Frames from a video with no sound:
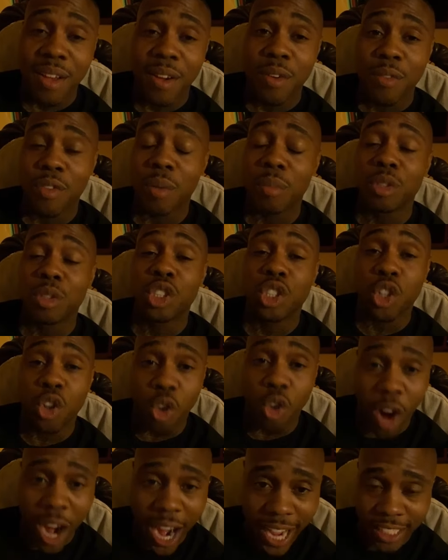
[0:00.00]
From
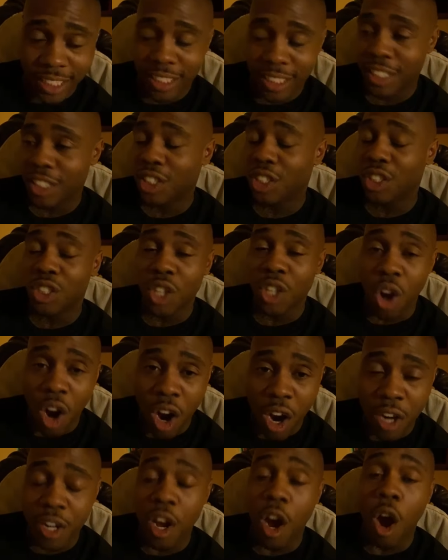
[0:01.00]
scratch.
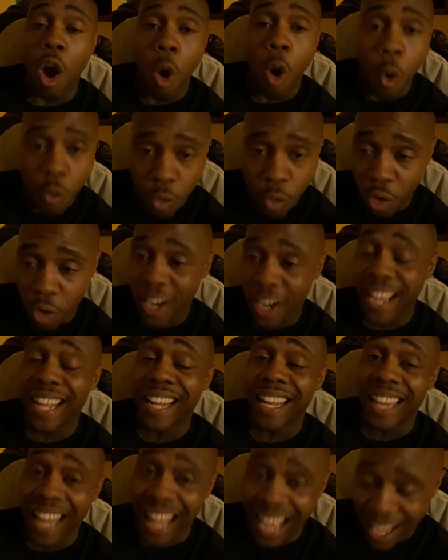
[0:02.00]
Starting over
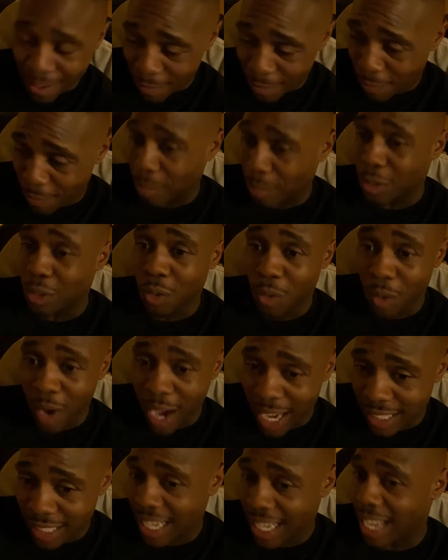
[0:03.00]
in life from
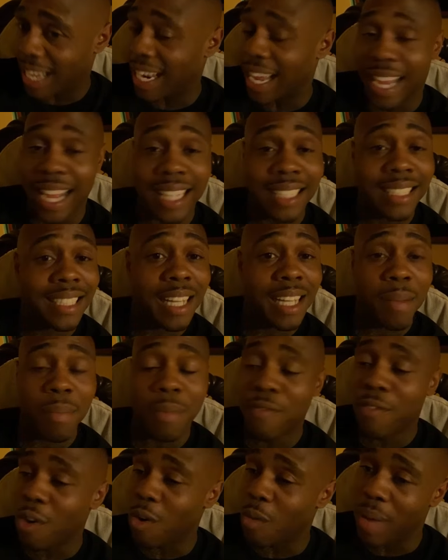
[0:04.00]
scratch. Like I said
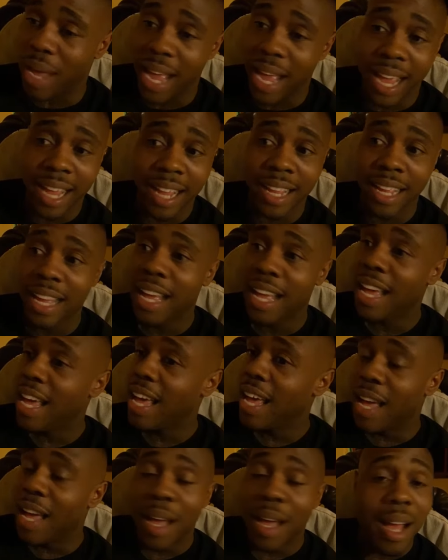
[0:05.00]
before, man,
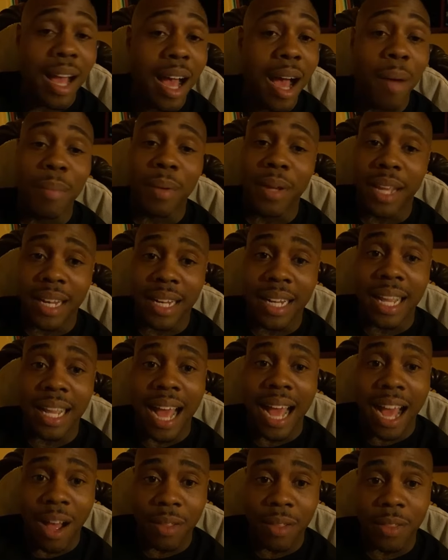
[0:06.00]
I'm getting it
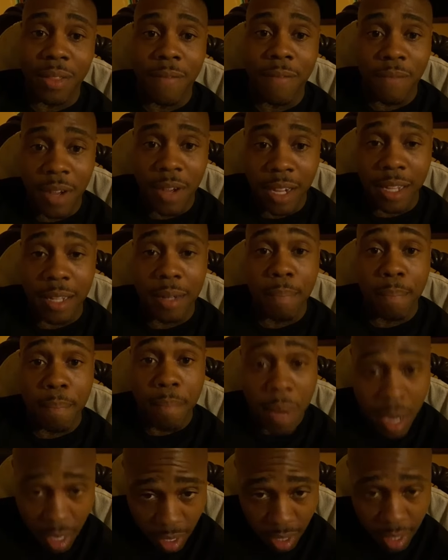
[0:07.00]
out the fucking
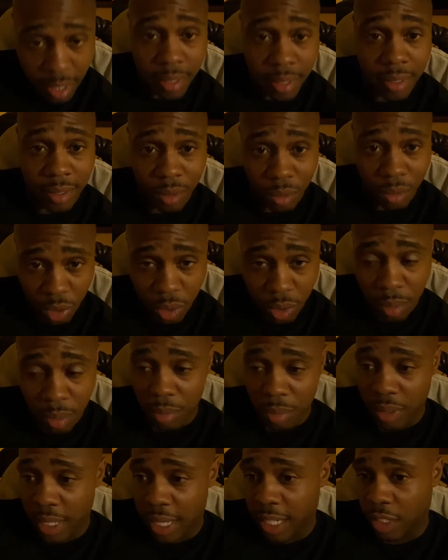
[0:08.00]
mud. You see what I'm
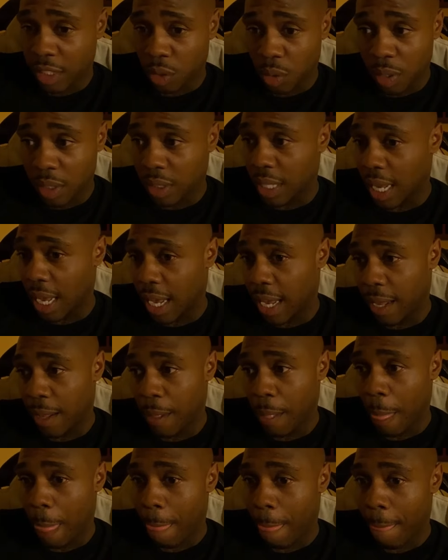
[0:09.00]
saying? So it's like,
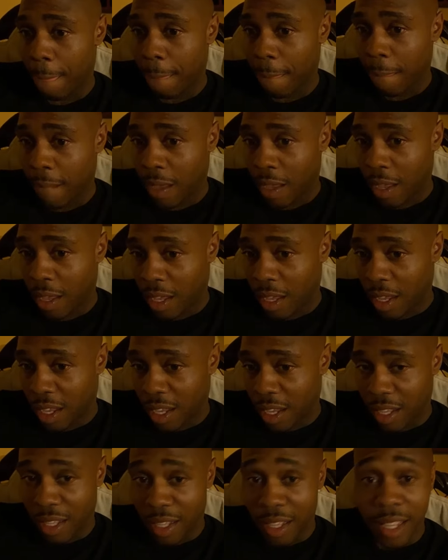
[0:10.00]

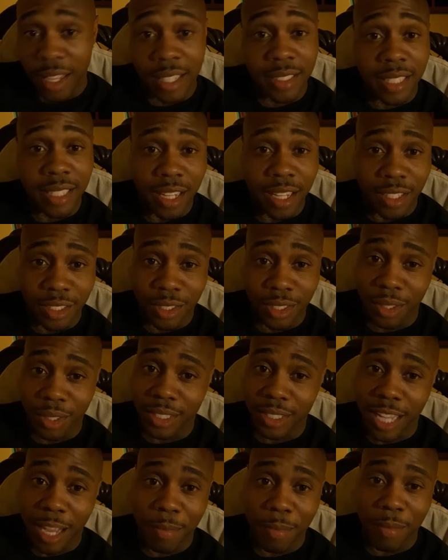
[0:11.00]
it takes a certain
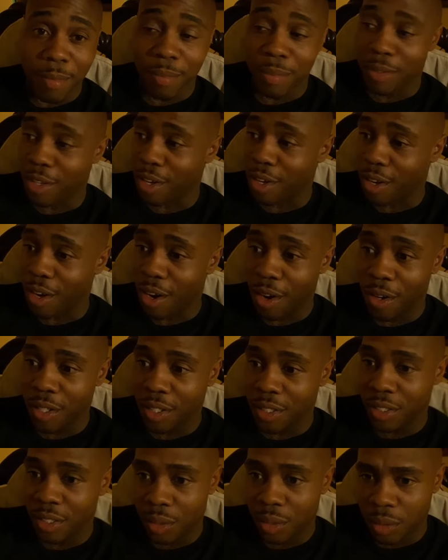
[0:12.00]
type of
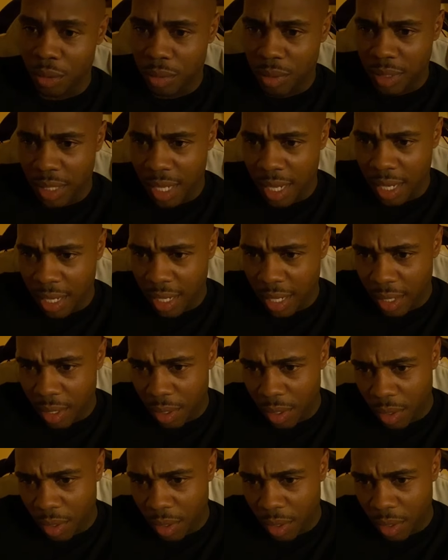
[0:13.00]
courage to do shit like that.